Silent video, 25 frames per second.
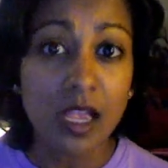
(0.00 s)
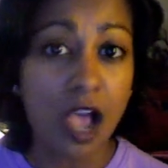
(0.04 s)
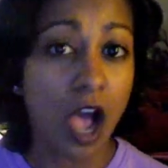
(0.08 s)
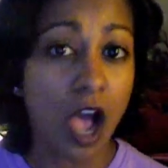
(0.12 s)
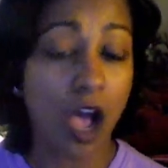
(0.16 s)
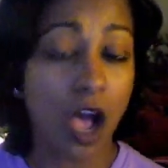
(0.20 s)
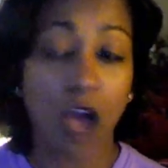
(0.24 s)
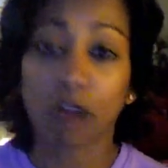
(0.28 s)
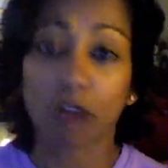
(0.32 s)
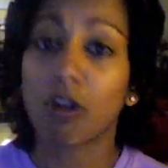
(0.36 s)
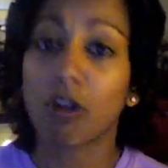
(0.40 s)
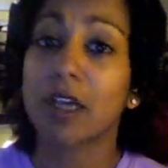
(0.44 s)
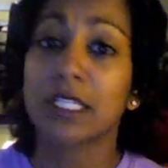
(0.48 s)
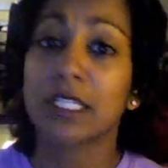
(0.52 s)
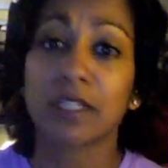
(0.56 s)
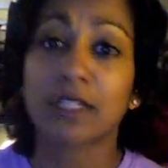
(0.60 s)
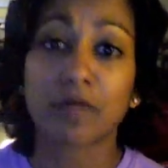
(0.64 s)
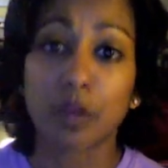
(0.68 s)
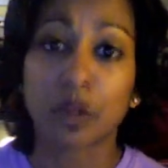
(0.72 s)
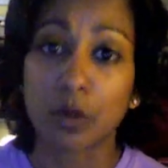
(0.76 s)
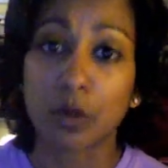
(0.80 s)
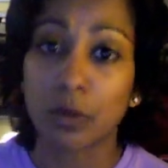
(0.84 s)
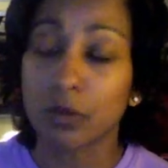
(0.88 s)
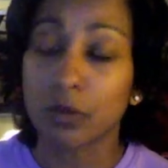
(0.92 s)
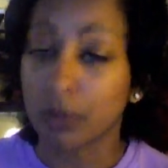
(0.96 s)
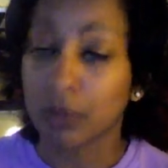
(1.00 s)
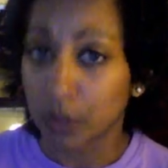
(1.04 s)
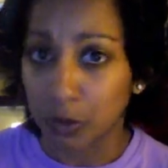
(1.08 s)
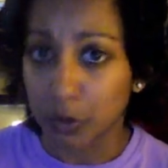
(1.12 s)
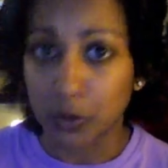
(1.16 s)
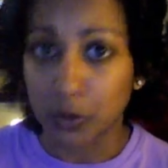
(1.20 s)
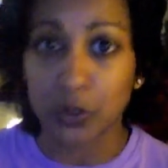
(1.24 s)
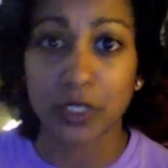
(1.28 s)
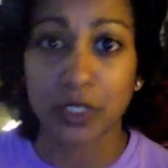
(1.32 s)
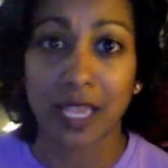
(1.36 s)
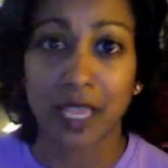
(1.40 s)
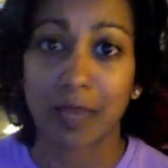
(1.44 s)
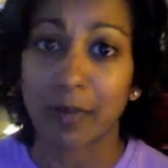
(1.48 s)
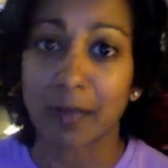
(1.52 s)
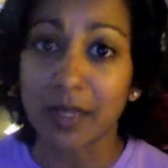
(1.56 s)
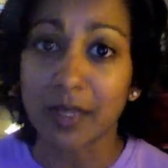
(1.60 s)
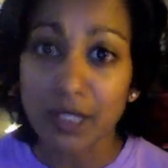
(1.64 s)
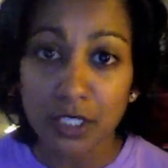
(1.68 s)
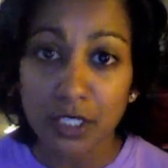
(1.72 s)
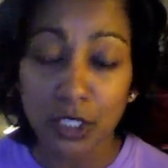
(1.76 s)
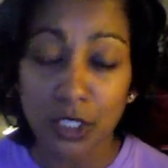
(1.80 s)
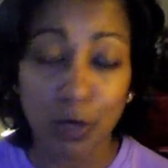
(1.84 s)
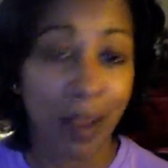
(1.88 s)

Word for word: uh, across a few user segments.